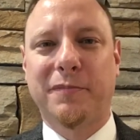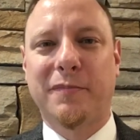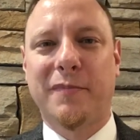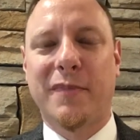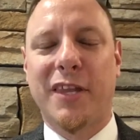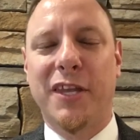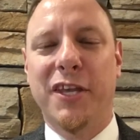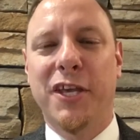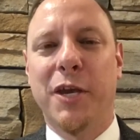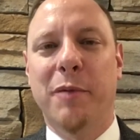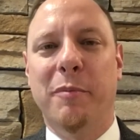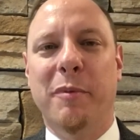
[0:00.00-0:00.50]

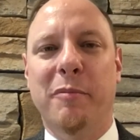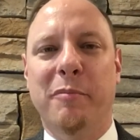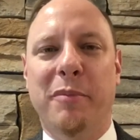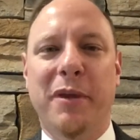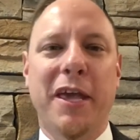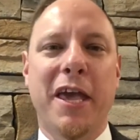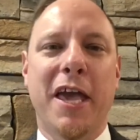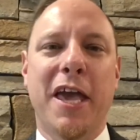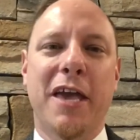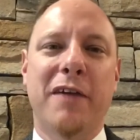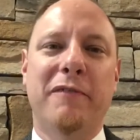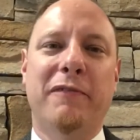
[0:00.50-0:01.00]
human
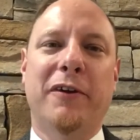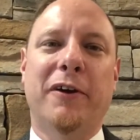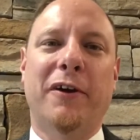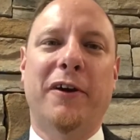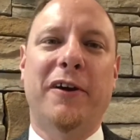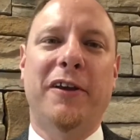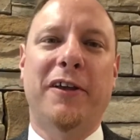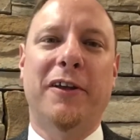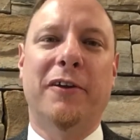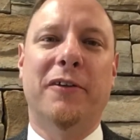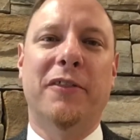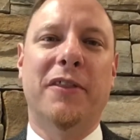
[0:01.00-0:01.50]

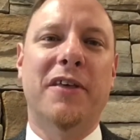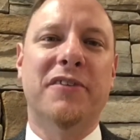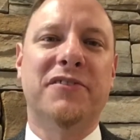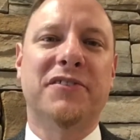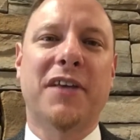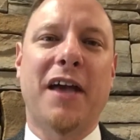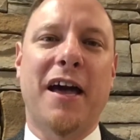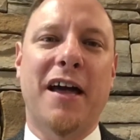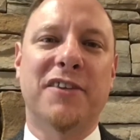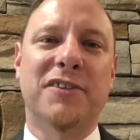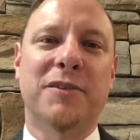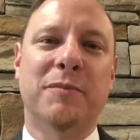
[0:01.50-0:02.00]
behavior. This
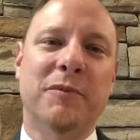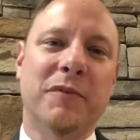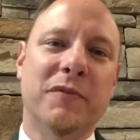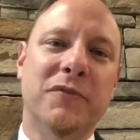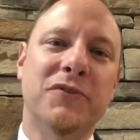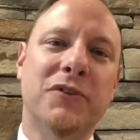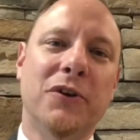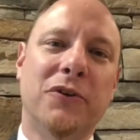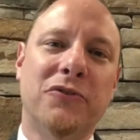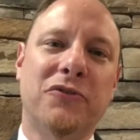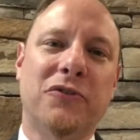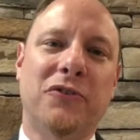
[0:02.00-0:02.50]
concept of
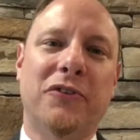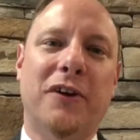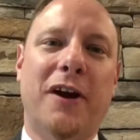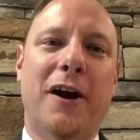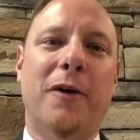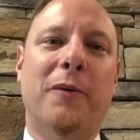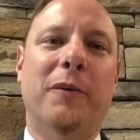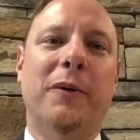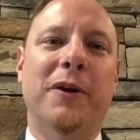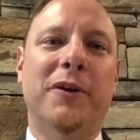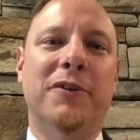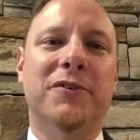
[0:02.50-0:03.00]
social
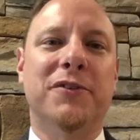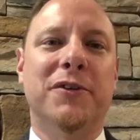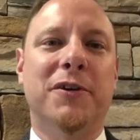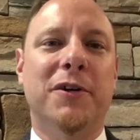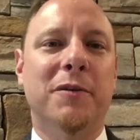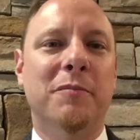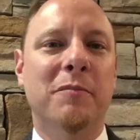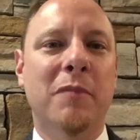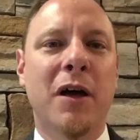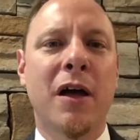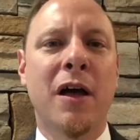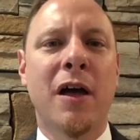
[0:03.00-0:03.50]

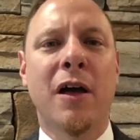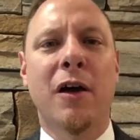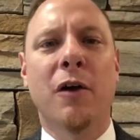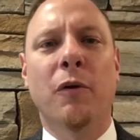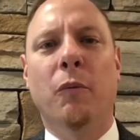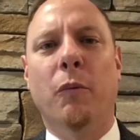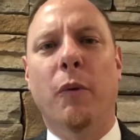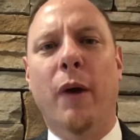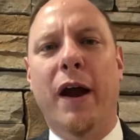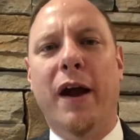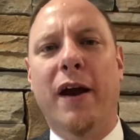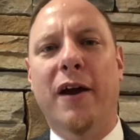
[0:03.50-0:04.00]
Darwinism,
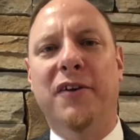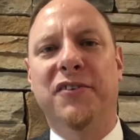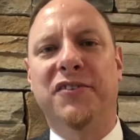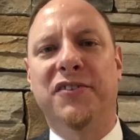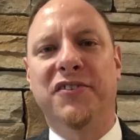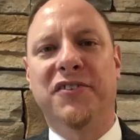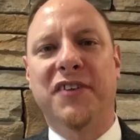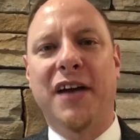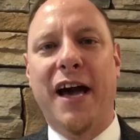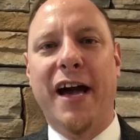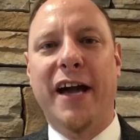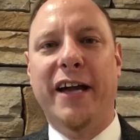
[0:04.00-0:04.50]
where
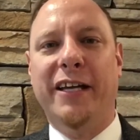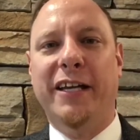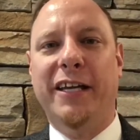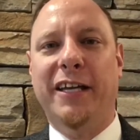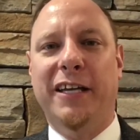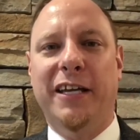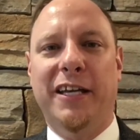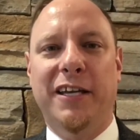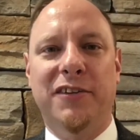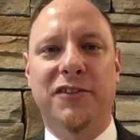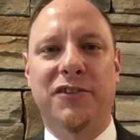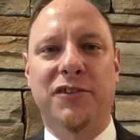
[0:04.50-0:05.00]
society
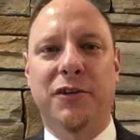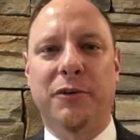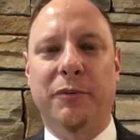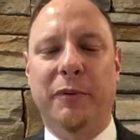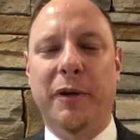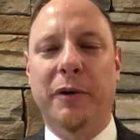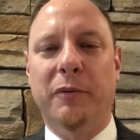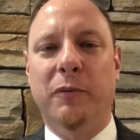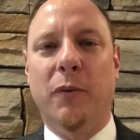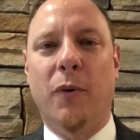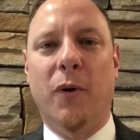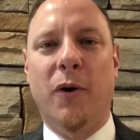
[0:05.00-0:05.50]
needs to
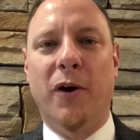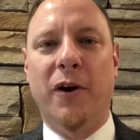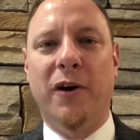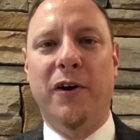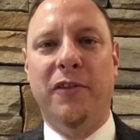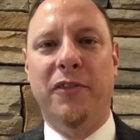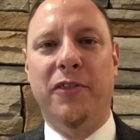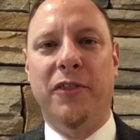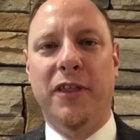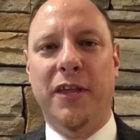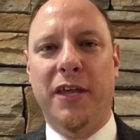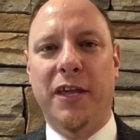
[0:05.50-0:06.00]

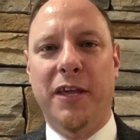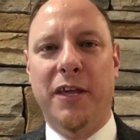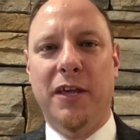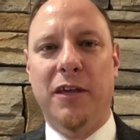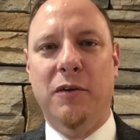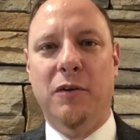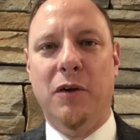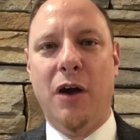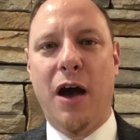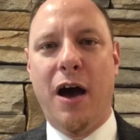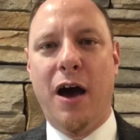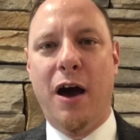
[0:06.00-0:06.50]
reward
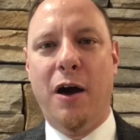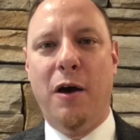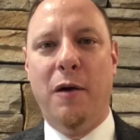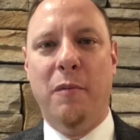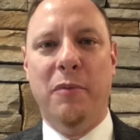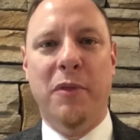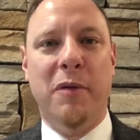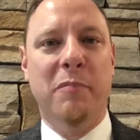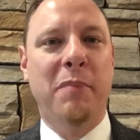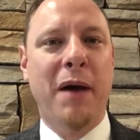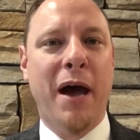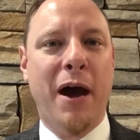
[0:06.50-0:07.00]
the
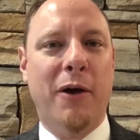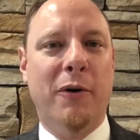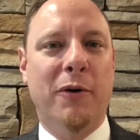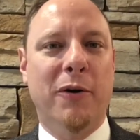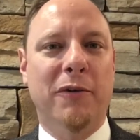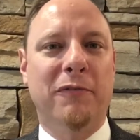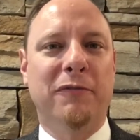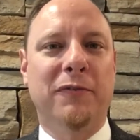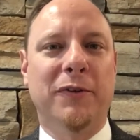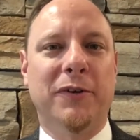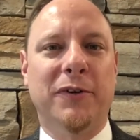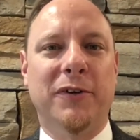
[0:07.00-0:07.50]

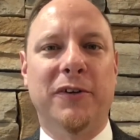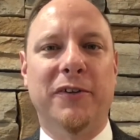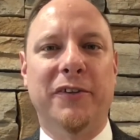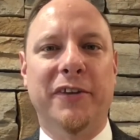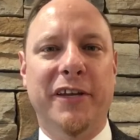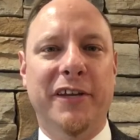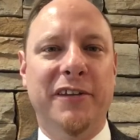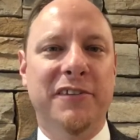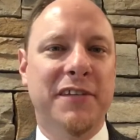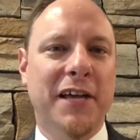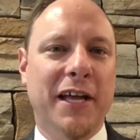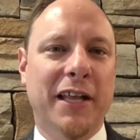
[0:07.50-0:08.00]
powerful,
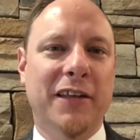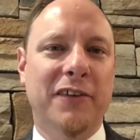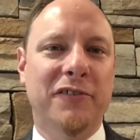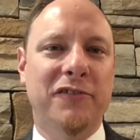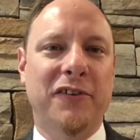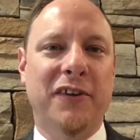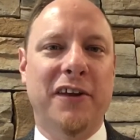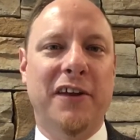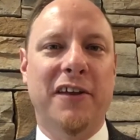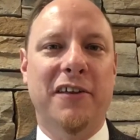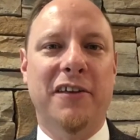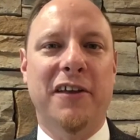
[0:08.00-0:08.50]
the
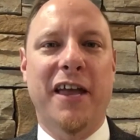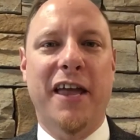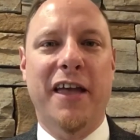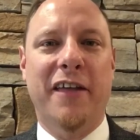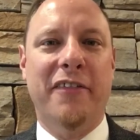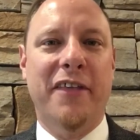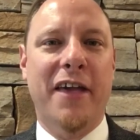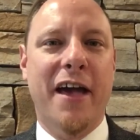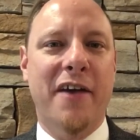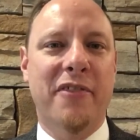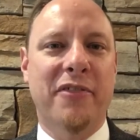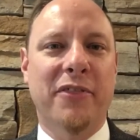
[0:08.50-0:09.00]
intelligent, and
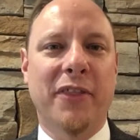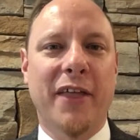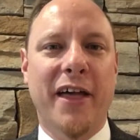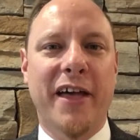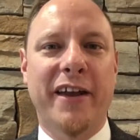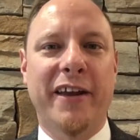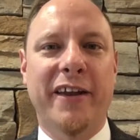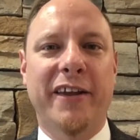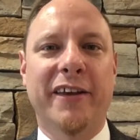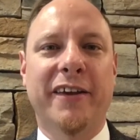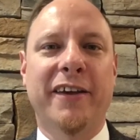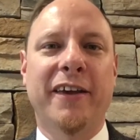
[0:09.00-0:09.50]
the
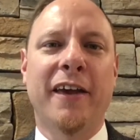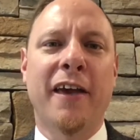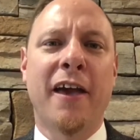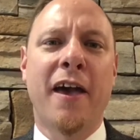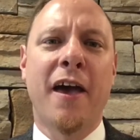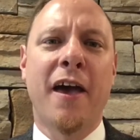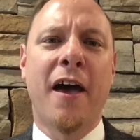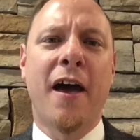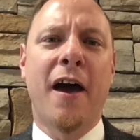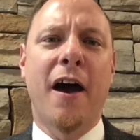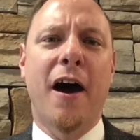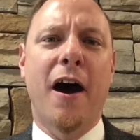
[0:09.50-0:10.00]
athletic.
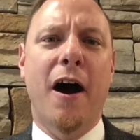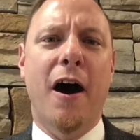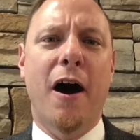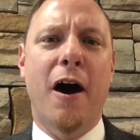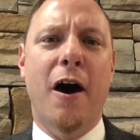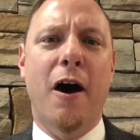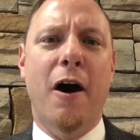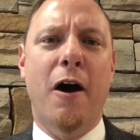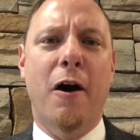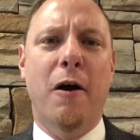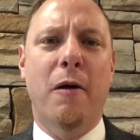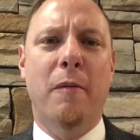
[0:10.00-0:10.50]

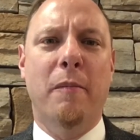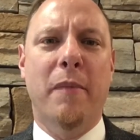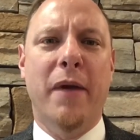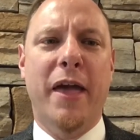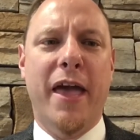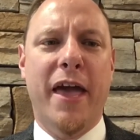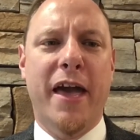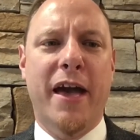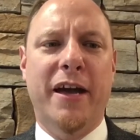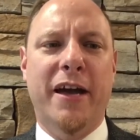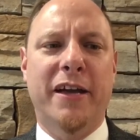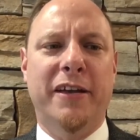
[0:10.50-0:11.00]

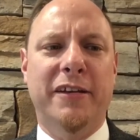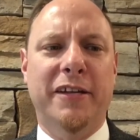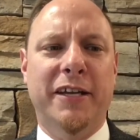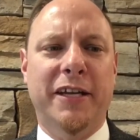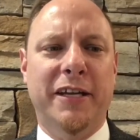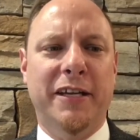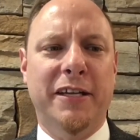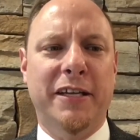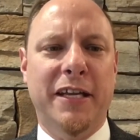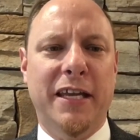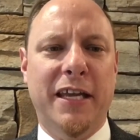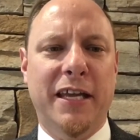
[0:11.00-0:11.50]
And
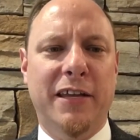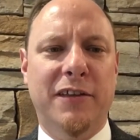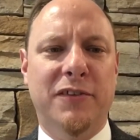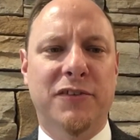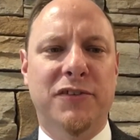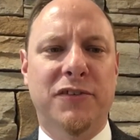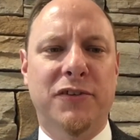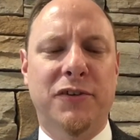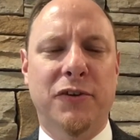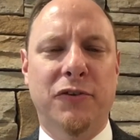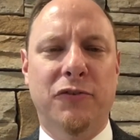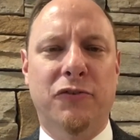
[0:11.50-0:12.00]
it needs
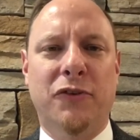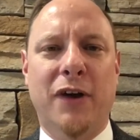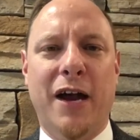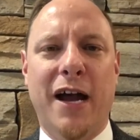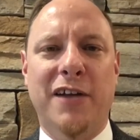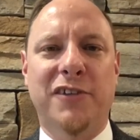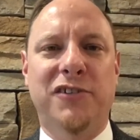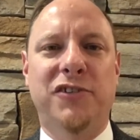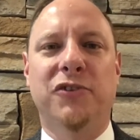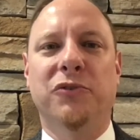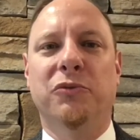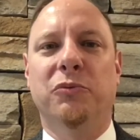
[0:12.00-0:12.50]
to try
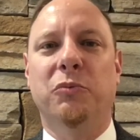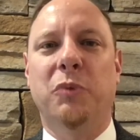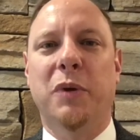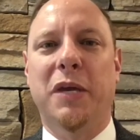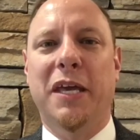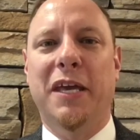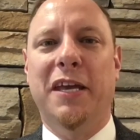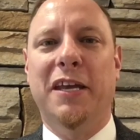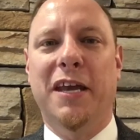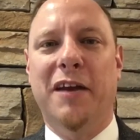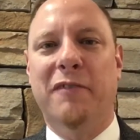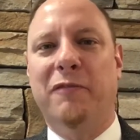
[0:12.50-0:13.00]
to
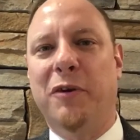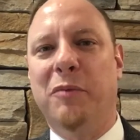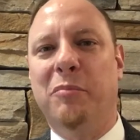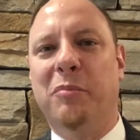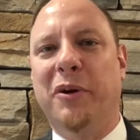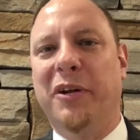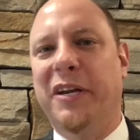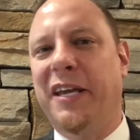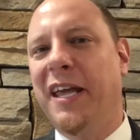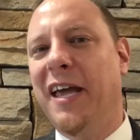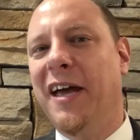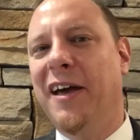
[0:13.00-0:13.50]
weed
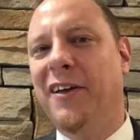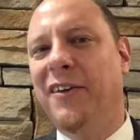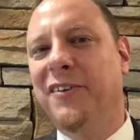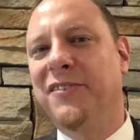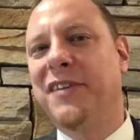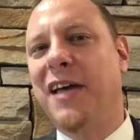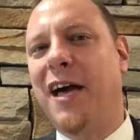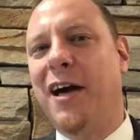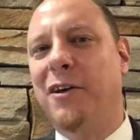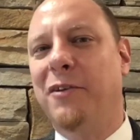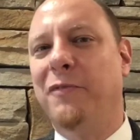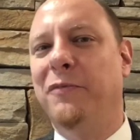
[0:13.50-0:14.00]
everybody else
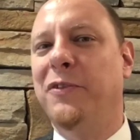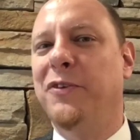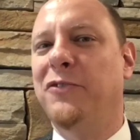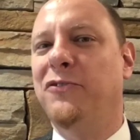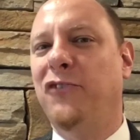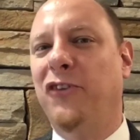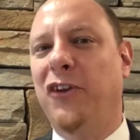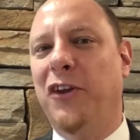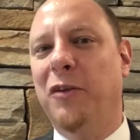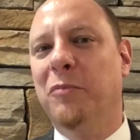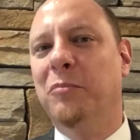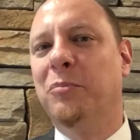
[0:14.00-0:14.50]
out of the
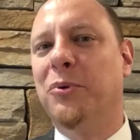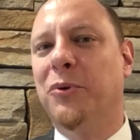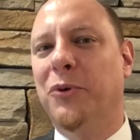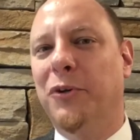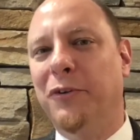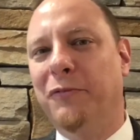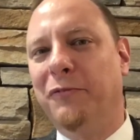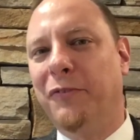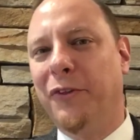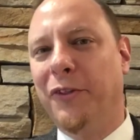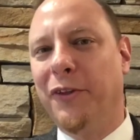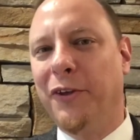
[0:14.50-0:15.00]
gene pool
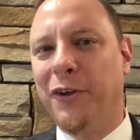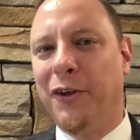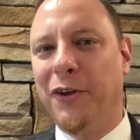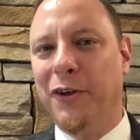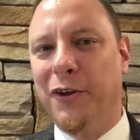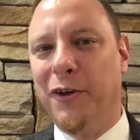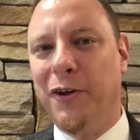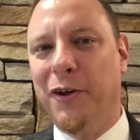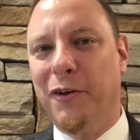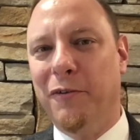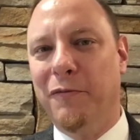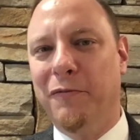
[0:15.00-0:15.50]
for the good
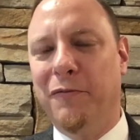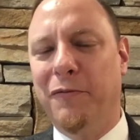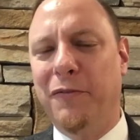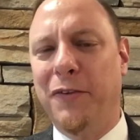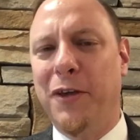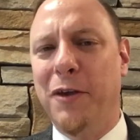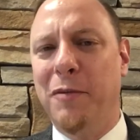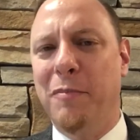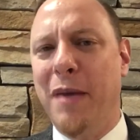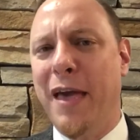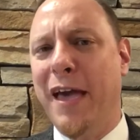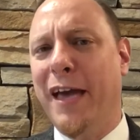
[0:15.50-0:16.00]
of
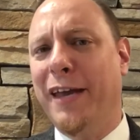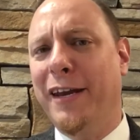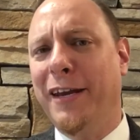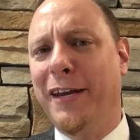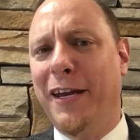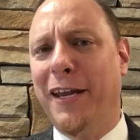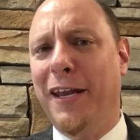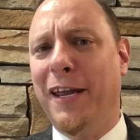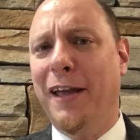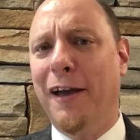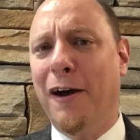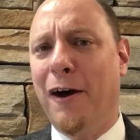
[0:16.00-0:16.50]

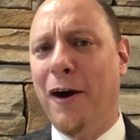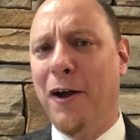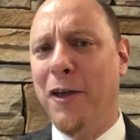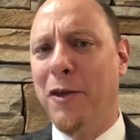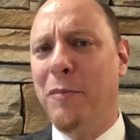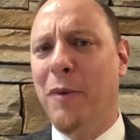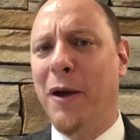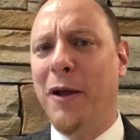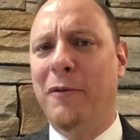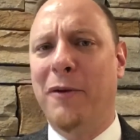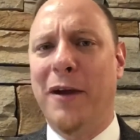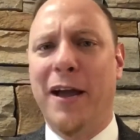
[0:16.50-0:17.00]
humanity. You
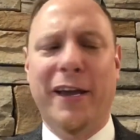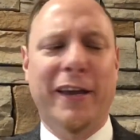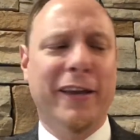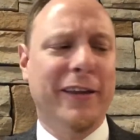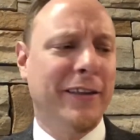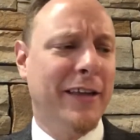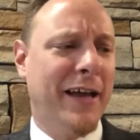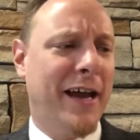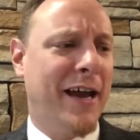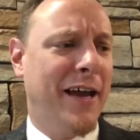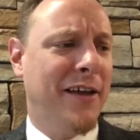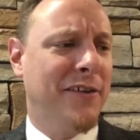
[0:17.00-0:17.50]
might
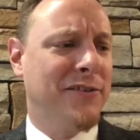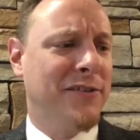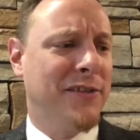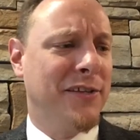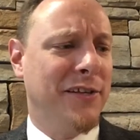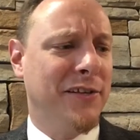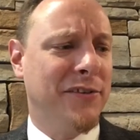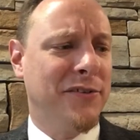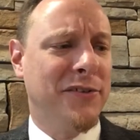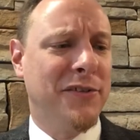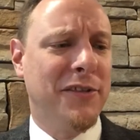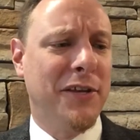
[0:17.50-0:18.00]
recognize
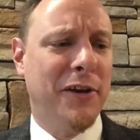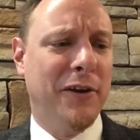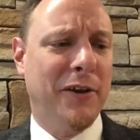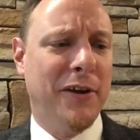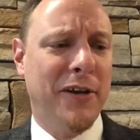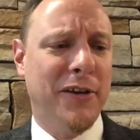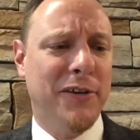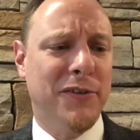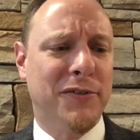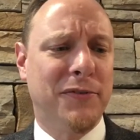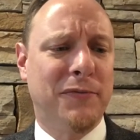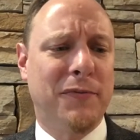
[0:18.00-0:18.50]
these
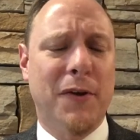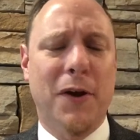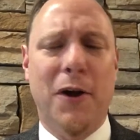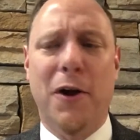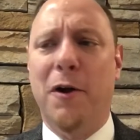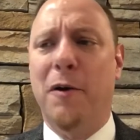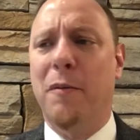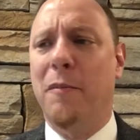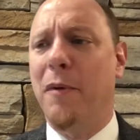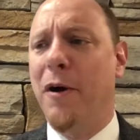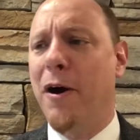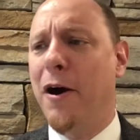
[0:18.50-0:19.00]
theories
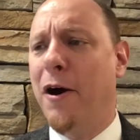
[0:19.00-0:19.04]
from